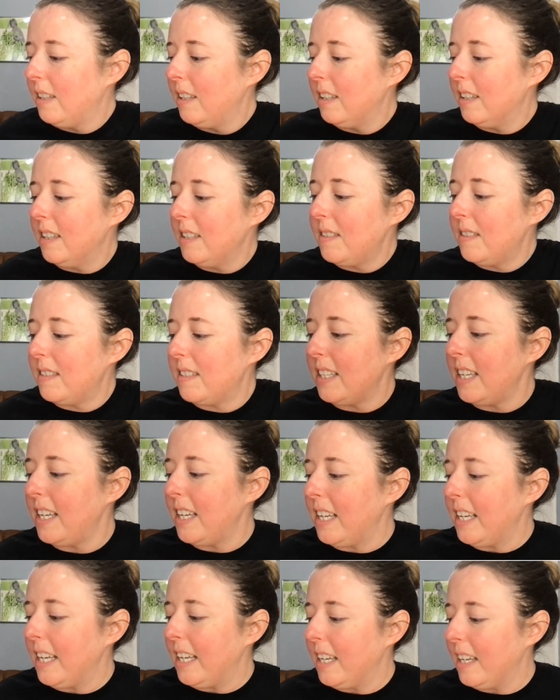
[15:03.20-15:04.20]
Let's
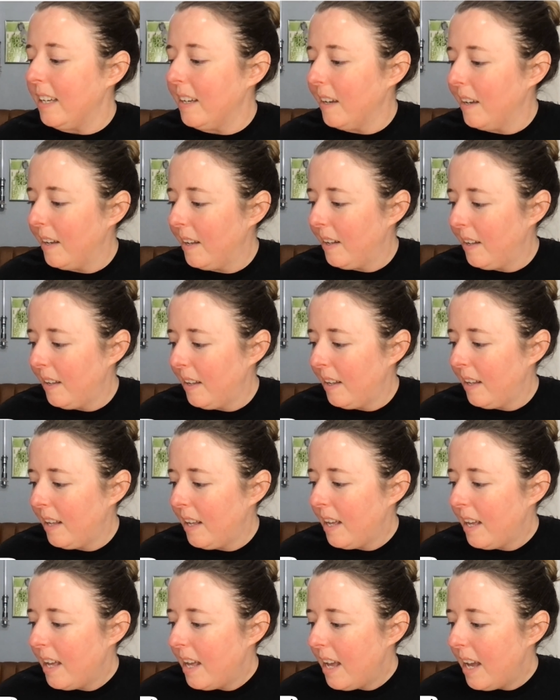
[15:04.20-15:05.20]
see.
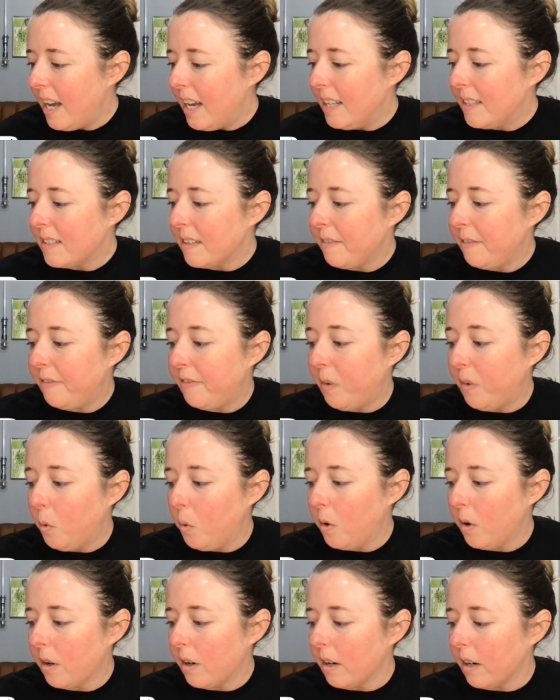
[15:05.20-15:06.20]
It's a
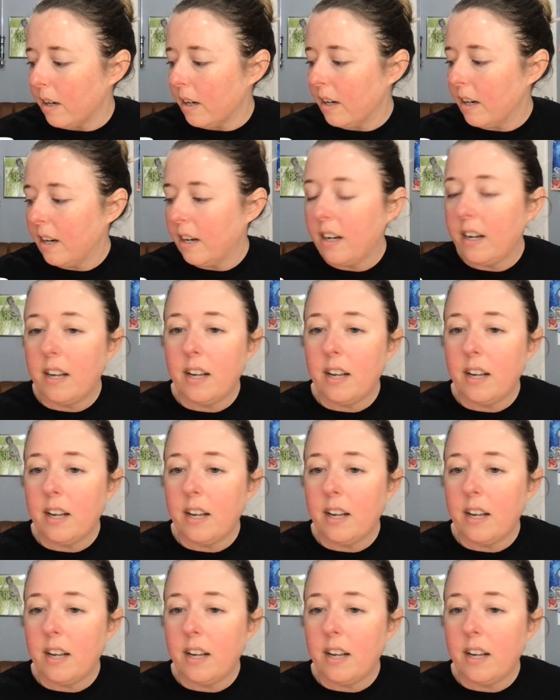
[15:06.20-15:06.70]
4.